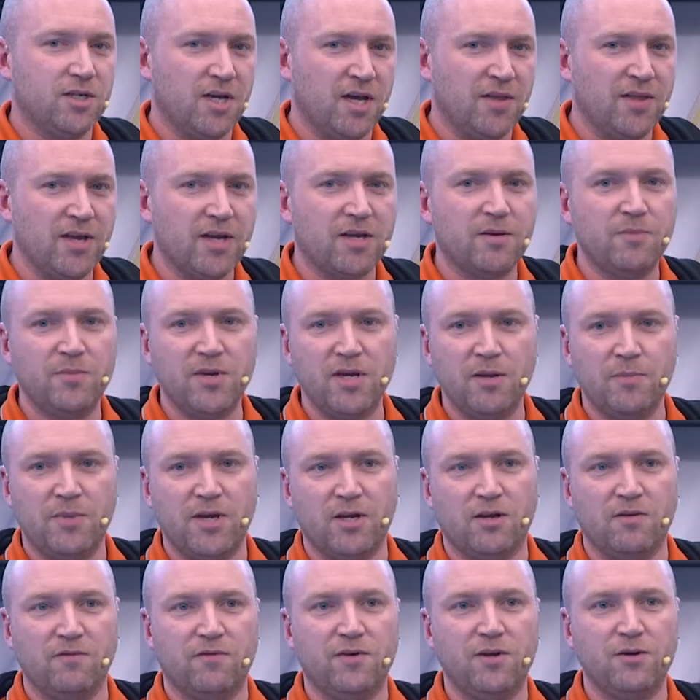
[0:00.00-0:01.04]
And that can be a bit
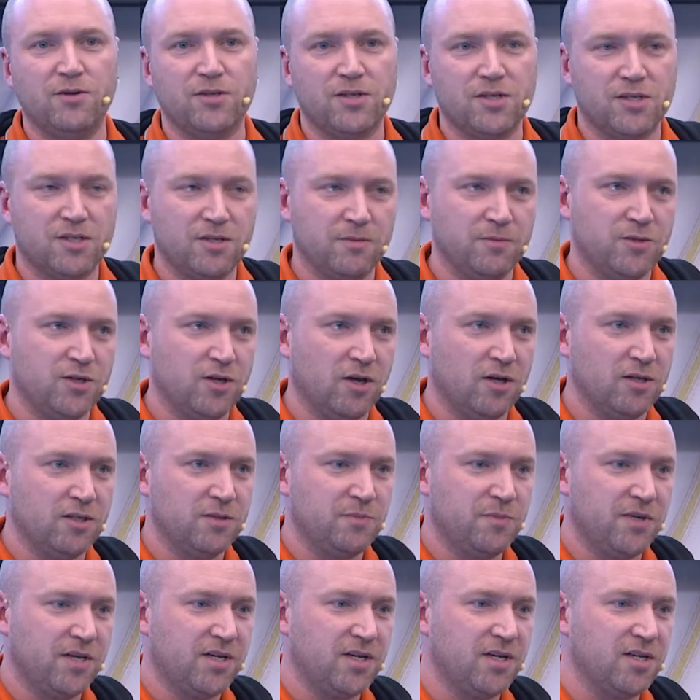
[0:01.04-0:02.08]
confusing sometimes,
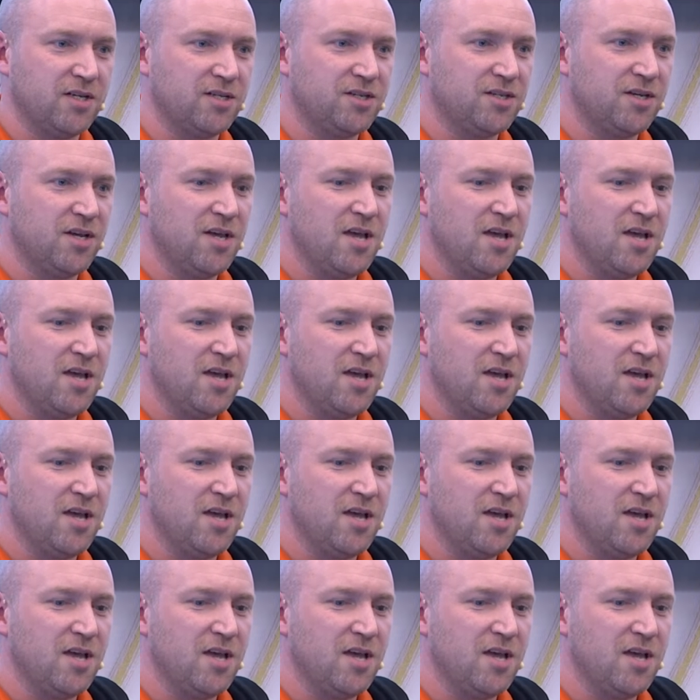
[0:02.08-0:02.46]
because